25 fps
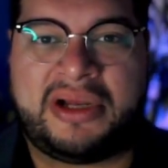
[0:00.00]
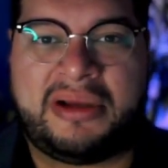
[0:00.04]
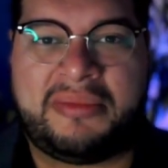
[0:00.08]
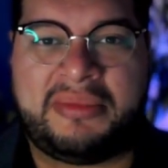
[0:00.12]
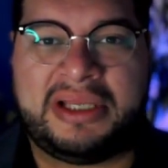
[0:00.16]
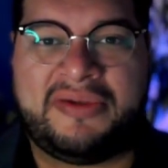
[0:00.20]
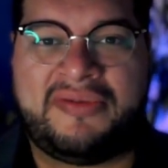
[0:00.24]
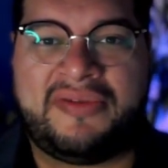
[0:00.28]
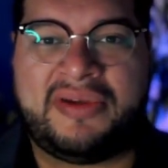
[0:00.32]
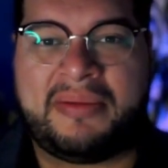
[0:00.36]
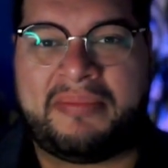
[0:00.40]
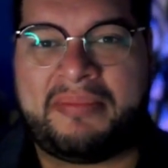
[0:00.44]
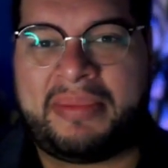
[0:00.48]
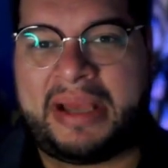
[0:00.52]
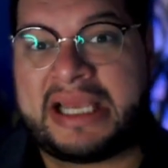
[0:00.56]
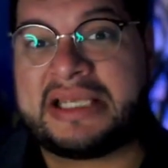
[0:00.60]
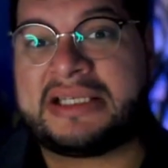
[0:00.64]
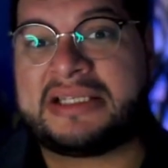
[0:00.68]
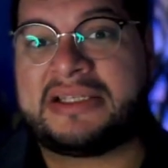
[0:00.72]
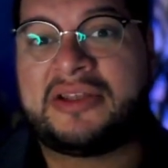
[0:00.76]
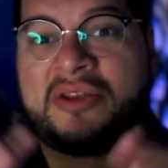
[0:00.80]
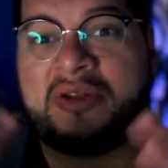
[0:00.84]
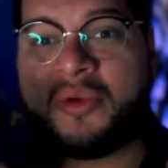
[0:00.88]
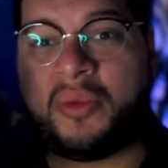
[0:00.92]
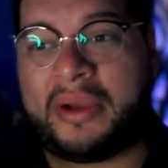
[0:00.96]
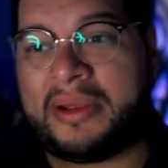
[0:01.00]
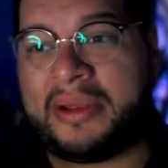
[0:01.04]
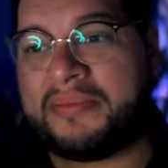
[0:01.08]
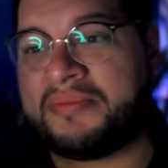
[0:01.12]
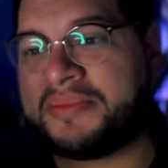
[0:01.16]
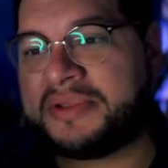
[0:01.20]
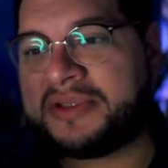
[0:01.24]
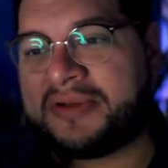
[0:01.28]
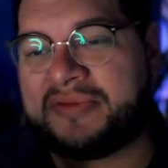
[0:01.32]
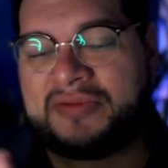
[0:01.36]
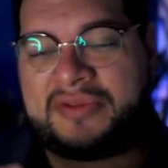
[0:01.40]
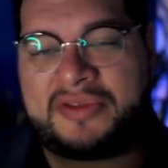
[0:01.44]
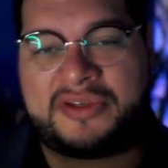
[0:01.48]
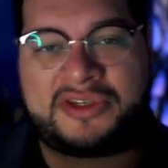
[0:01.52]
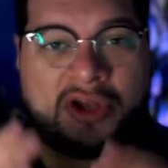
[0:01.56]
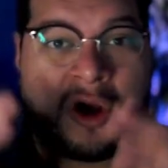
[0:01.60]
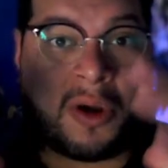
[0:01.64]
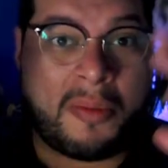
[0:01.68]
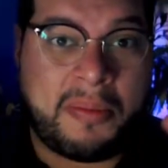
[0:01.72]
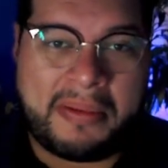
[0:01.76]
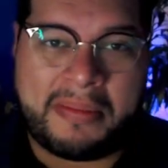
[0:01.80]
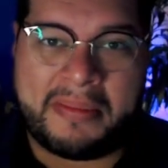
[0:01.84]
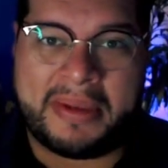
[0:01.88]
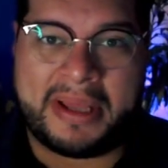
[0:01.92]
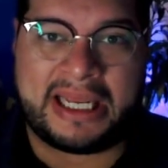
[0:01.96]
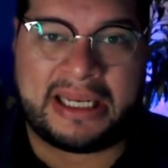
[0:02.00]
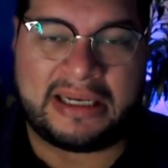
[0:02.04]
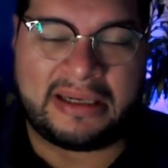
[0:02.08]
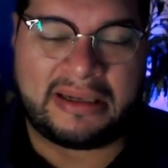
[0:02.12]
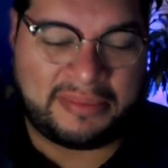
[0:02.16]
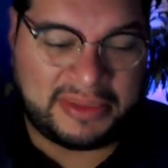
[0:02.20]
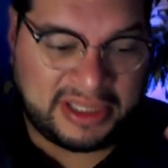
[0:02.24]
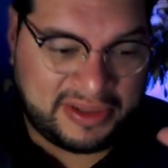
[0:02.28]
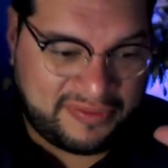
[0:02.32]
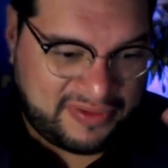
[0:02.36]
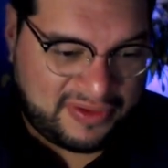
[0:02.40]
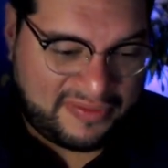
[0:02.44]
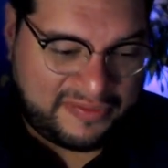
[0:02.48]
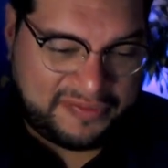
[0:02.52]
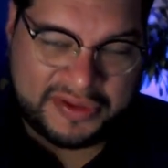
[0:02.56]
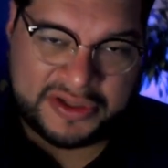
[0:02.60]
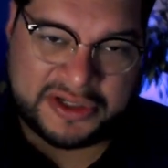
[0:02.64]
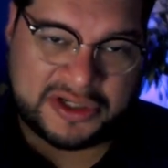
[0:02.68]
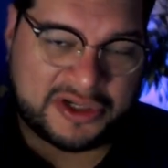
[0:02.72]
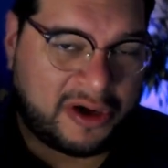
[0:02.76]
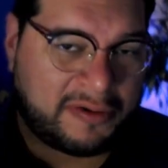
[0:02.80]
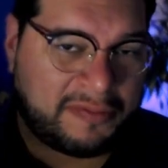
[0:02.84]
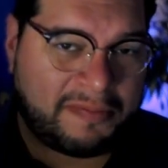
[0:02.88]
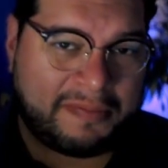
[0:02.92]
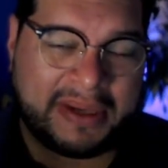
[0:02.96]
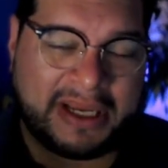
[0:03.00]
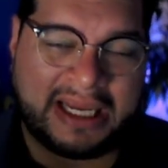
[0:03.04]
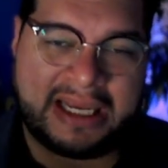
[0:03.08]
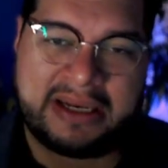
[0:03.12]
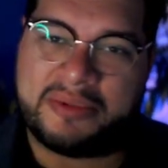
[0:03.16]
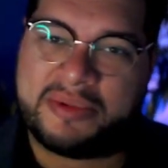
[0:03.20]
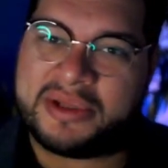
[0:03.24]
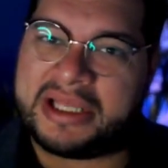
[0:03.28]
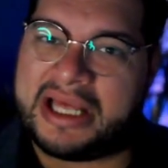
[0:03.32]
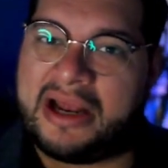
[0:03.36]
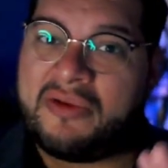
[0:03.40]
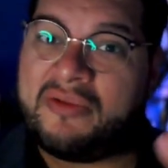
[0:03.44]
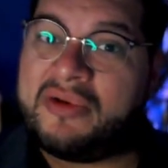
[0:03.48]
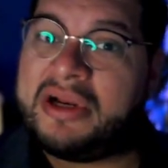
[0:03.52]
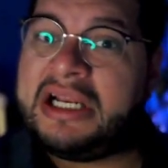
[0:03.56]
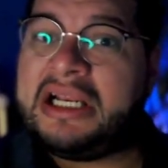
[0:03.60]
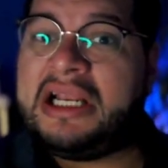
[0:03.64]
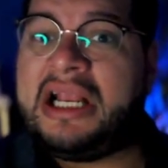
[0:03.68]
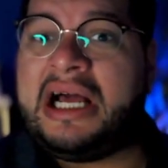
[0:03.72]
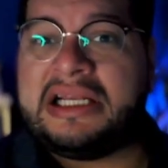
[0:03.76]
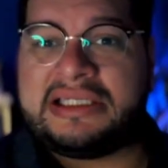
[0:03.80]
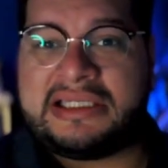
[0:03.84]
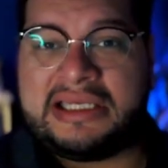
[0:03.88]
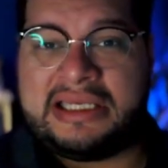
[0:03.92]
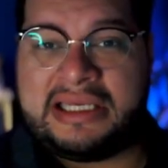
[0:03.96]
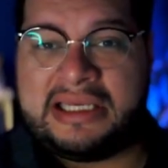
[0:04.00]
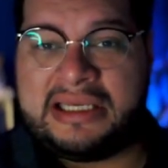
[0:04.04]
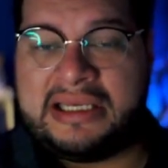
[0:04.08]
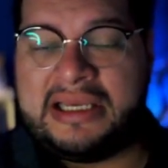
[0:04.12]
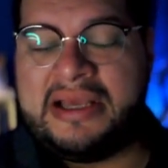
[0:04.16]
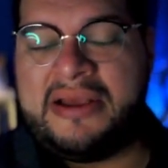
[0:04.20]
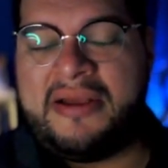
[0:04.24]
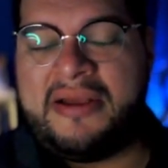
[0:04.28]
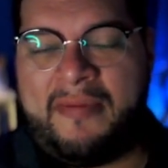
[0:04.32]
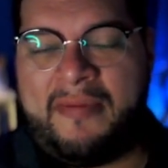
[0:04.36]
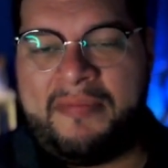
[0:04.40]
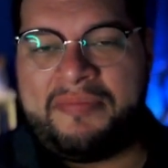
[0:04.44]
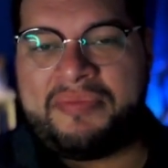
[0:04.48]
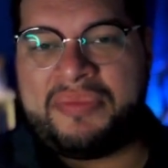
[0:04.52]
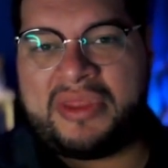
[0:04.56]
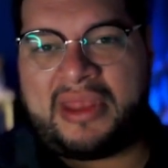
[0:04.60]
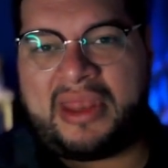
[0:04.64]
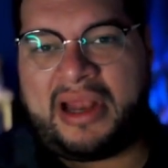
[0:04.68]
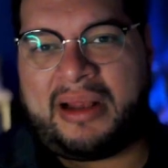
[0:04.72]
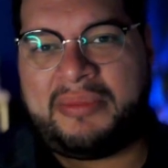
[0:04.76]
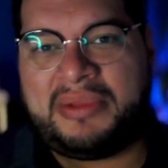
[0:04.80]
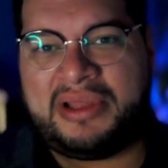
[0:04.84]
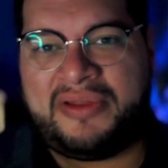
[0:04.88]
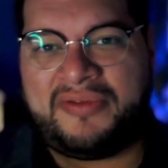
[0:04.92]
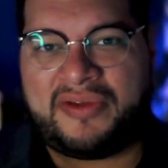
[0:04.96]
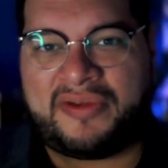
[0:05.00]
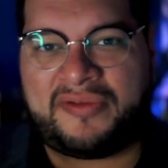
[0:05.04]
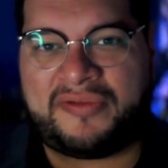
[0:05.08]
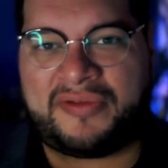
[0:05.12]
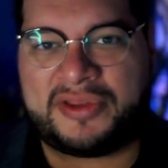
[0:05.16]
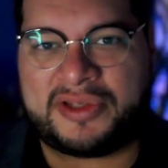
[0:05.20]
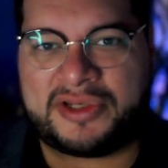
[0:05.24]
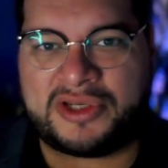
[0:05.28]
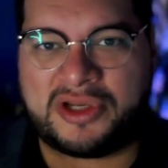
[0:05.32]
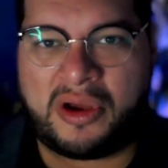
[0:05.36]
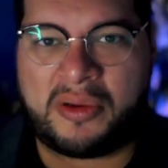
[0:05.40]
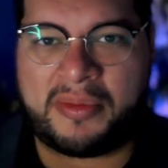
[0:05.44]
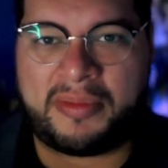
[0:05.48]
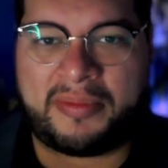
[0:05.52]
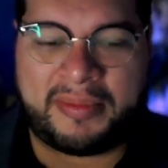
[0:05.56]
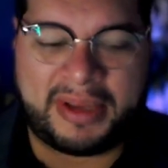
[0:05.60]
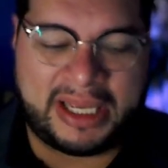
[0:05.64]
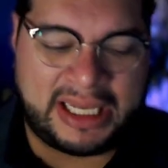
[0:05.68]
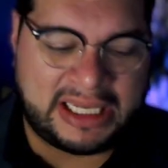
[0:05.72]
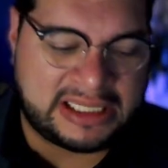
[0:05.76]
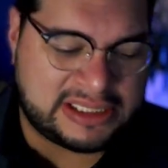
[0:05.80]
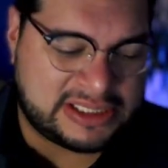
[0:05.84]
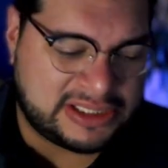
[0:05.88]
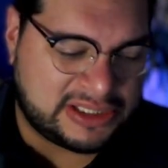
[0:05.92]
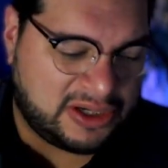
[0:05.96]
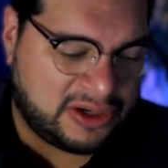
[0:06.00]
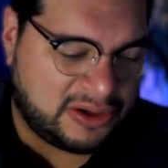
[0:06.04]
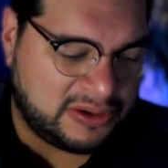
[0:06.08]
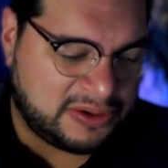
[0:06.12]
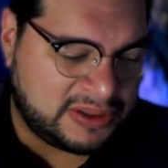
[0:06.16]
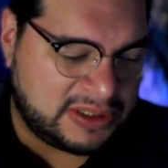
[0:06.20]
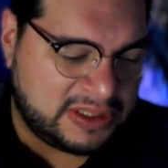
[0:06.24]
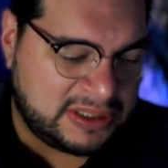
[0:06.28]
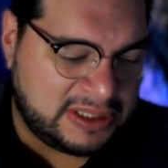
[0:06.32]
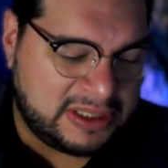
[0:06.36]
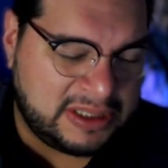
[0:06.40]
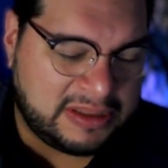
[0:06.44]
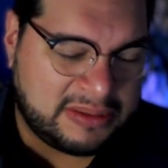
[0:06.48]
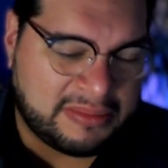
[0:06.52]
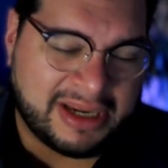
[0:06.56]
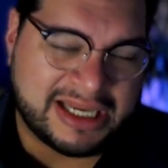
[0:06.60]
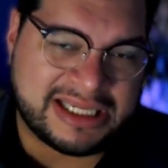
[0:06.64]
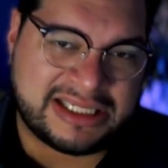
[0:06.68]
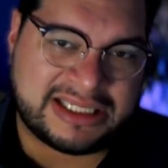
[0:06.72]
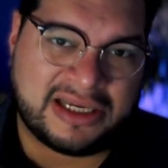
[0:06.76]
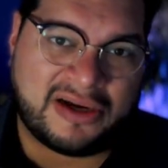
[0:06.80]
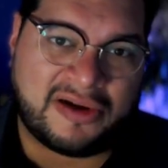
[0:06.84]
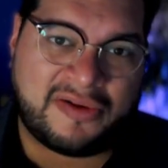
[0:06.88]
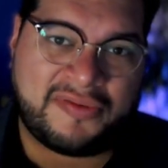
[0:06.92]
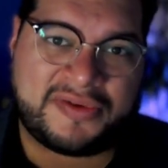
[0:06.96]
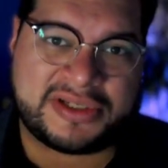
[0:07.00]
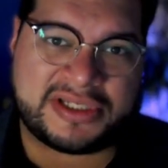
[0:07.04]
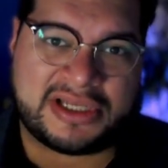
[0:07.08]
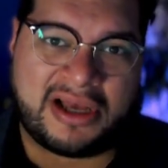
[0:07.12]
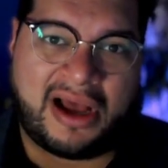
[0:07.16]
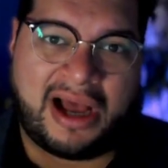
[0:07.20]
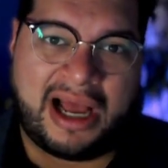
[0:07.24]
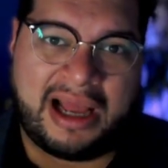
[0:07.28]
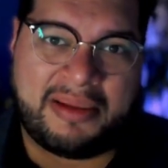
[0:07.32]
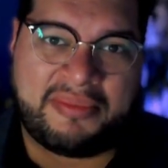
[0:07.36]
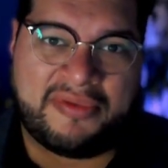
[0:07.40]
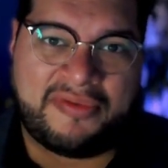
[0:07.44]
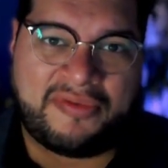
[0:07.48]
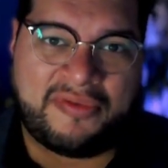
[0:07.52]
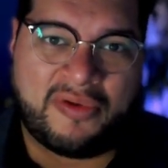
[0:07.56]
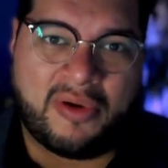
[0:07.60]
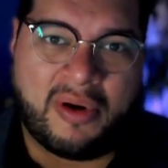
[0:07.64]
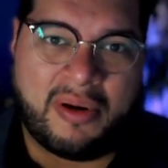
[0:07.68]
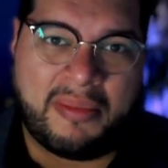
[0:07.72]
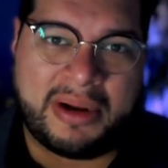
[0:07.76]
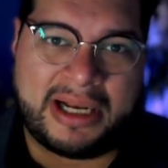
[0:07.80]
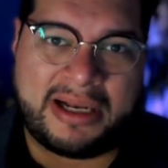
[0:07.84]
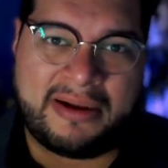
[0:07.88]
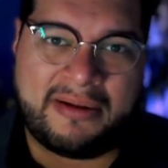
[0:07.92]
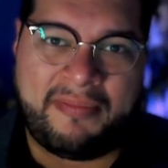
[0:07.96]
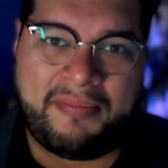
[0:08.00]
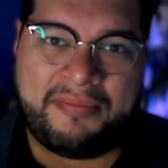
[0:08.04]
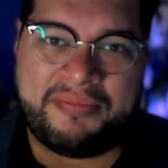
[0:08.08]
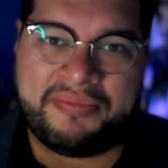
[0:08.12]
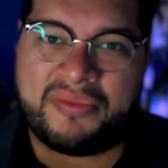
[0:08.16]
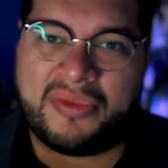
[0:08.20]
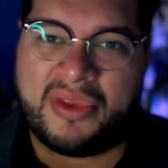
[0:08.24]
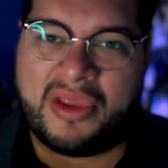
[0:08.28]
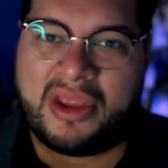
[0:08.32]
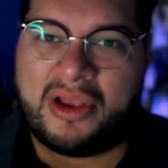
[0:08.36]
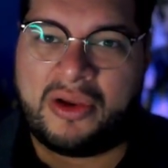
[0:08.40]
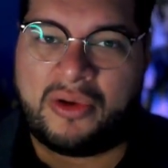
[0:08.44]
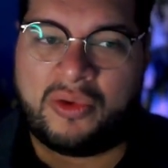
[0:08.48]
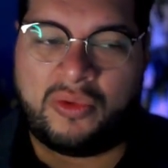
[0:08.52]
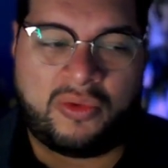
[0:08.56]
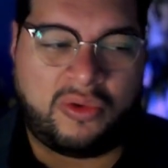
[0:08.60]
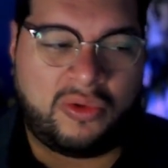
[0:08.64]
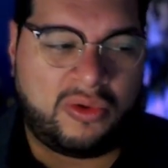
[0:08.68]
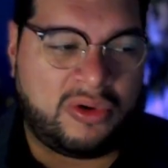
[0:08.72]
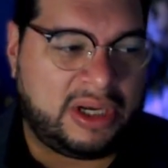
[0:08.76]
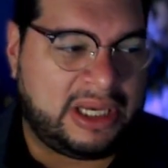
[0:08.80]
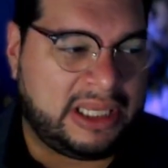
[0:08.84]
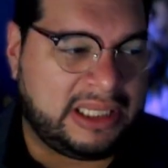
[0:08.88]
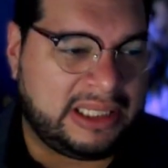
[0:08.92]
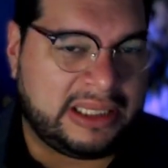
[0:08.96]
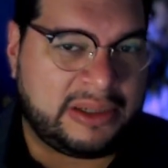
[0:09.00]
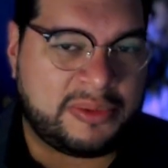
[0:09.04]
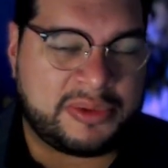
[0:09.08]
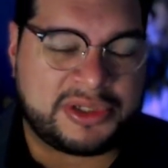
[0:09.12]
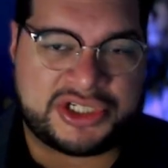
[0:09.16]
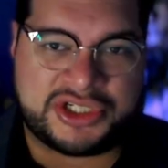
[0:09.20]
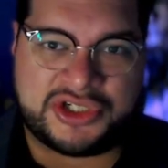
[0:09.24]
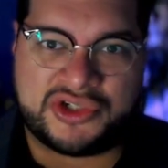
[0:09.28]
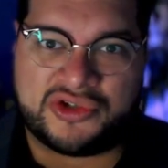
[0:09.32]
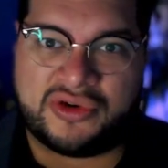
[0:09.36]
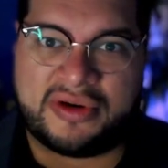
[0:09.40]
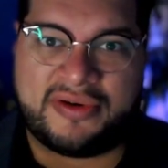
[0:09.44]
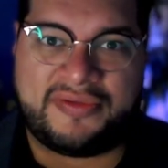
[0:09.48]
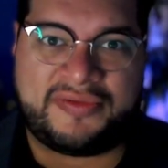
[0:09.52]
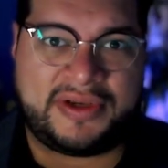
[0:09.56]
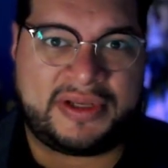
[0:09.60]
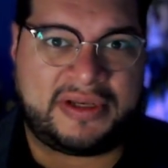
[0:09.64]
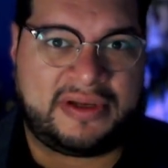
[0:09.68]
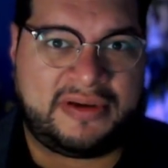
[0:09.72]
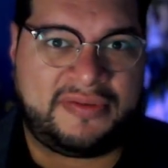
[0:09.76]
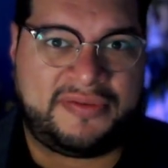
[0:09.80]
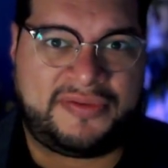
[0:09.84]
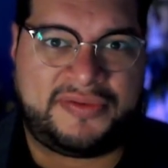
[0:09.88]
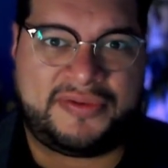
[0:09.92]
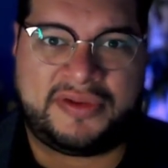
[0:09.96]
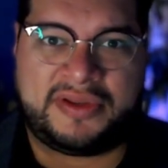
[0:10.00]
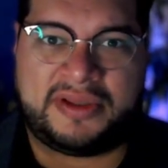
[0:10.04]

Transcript: I'm living based on the whims of the dopamine. I'm living for the dopamine without realizing that I'm living for the dopamine. So, myself as a high performer really was driven for